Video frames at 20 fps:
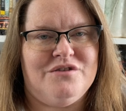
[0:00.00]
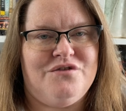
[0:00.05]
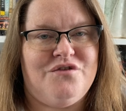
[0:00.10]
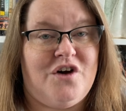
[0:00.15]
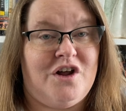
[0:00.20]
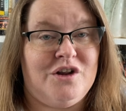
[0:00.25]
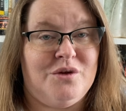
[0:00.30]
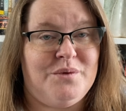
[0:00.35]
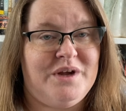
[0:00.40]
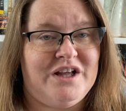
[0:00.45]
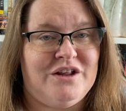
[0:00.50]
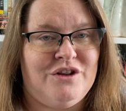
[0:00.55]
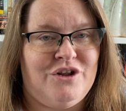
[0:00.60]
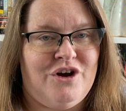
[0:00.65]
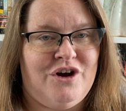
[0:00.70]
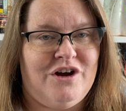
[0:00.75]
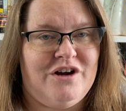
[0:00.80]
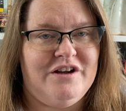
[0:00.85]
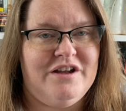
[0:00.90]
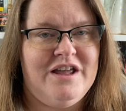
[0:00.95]
following
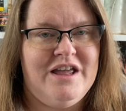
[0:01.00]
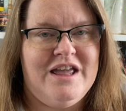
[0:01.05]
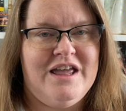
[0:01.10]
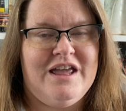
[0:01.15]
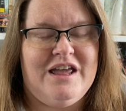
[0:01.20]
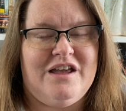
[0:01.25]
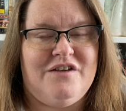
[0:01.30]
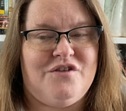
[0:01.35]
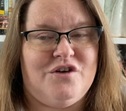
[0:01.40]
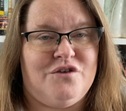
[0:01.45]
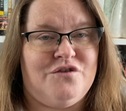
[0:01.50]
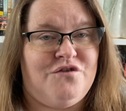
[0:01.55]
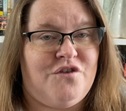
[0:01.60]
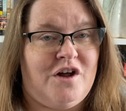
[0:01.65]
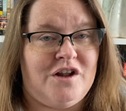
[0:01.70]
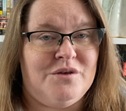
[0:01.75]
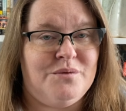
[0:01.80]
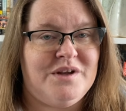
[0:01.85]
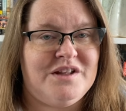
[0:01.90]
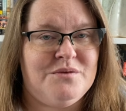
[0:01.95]
along, if you're
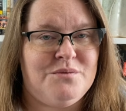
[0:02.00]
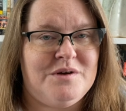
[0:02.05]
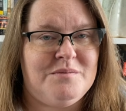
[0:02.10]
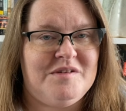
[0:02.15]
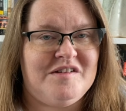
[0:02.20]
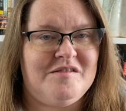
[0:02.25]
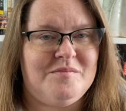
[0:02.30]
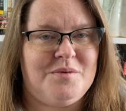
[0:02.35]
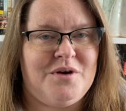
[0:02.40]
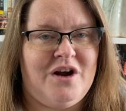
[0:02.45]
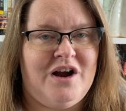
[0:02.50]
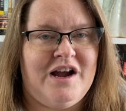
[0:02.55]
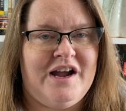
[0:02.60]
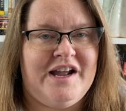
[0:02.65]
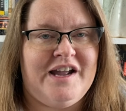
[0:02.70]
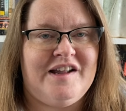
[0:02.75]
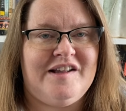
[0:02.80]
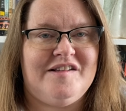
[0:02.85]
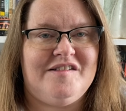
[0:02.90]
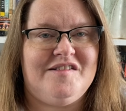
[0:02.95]
following the Women's
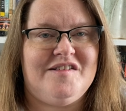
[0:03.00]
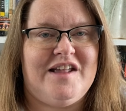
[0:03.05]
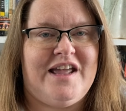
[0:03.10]
Prize,